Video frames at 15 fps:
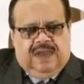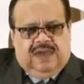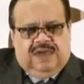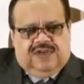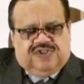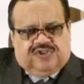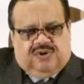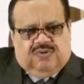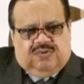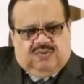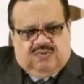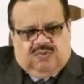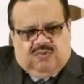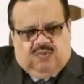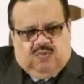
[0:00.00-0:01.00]
So,
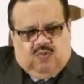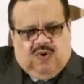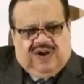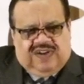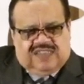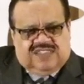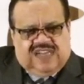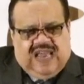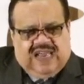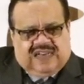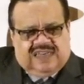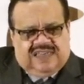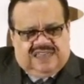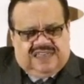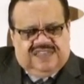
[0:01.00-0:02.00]
what
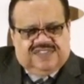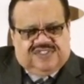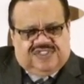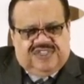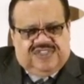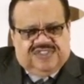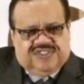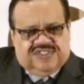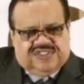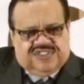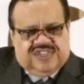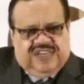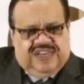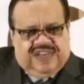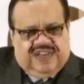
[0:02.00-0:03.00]
exactly is Jesus
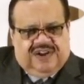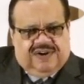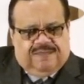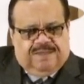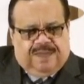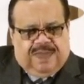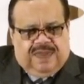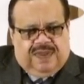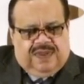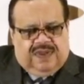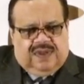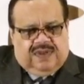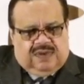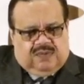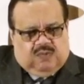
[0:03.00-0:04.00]
saying here?
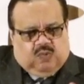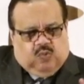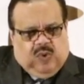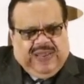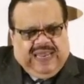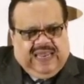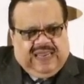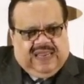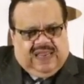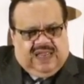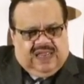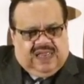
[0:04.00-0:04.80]
We